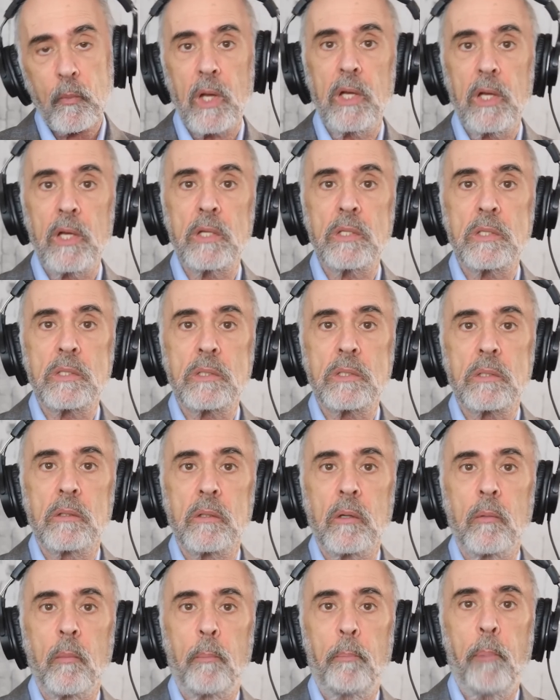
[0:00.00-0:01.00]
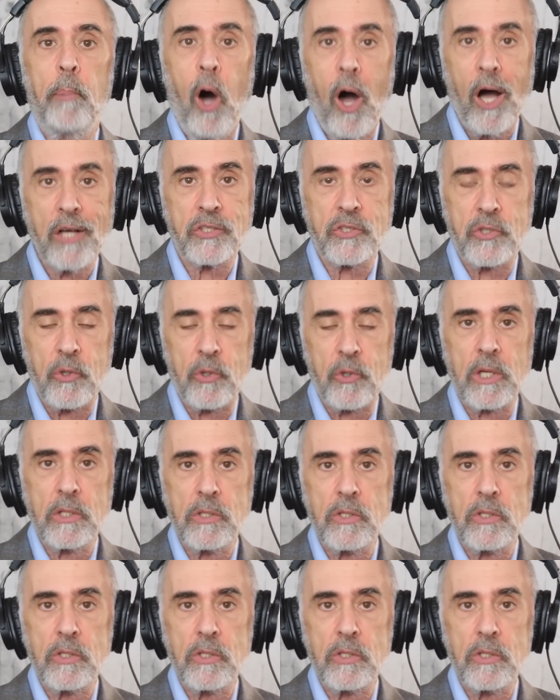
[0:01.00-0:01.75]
is posturing.